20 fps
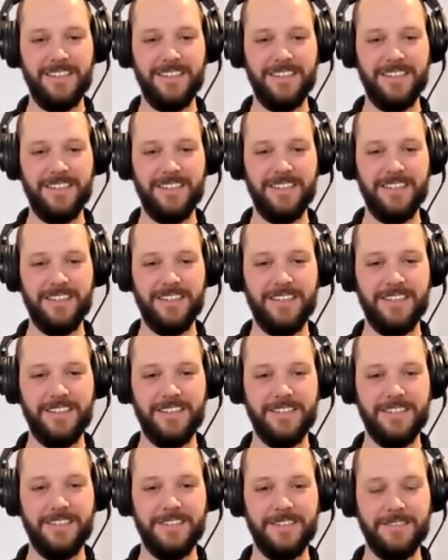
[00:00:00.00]

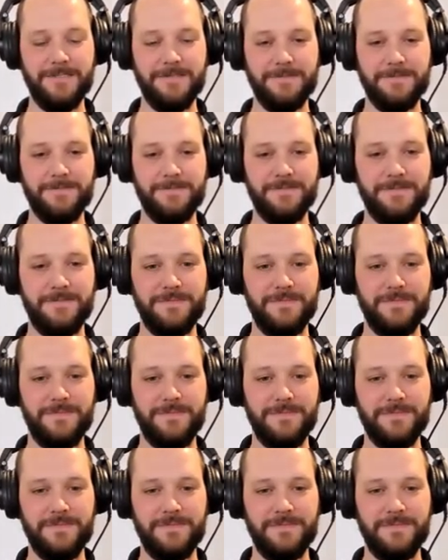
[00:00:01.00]

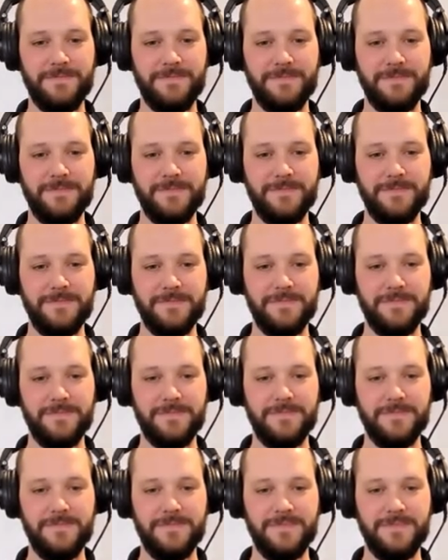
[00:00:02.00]

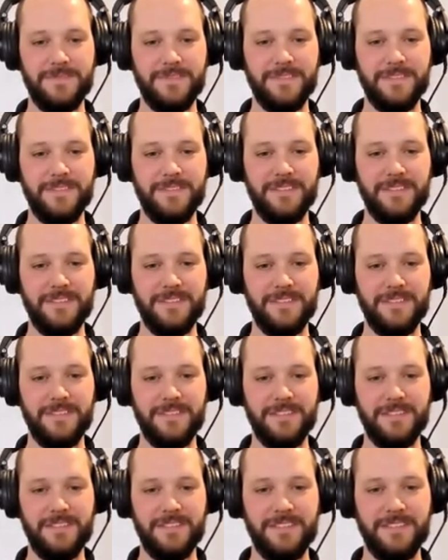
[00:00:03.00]

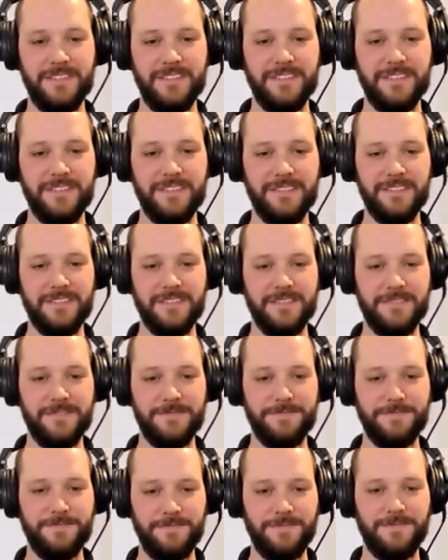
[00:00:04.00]

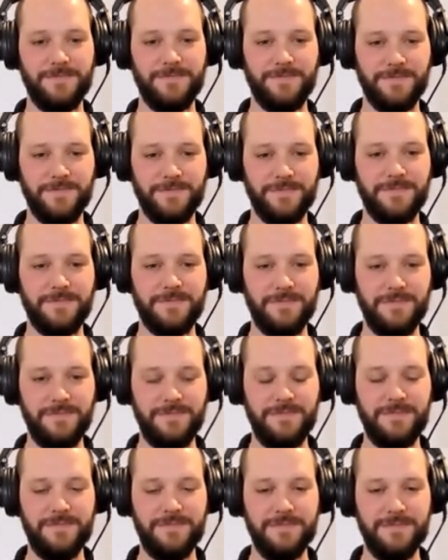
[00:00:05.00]

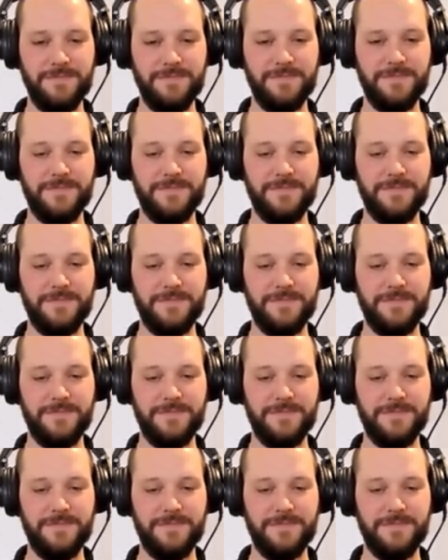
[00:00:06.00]
No words are spoken by the person on screen.